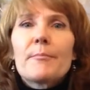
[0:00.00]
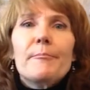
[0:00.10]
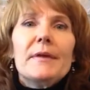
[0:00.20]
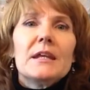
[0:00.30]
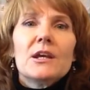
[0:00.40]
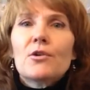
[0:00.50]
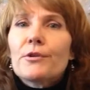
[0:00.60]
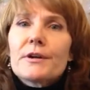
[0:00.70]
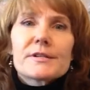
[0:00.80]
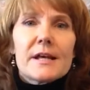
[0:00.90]
mini
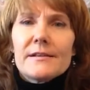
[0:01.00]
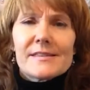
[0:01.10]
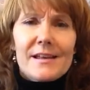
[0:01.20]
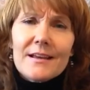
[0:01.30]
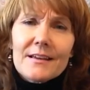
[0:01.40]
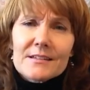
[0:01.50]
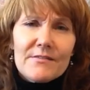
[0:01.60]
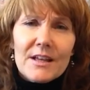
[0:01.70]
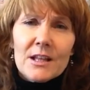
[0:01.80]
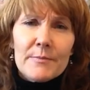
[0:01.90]
course on psychic
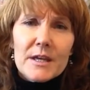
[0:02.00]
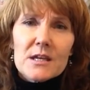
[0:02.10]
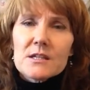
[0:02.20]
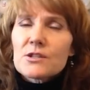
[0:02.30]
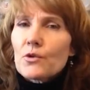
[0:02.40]
development,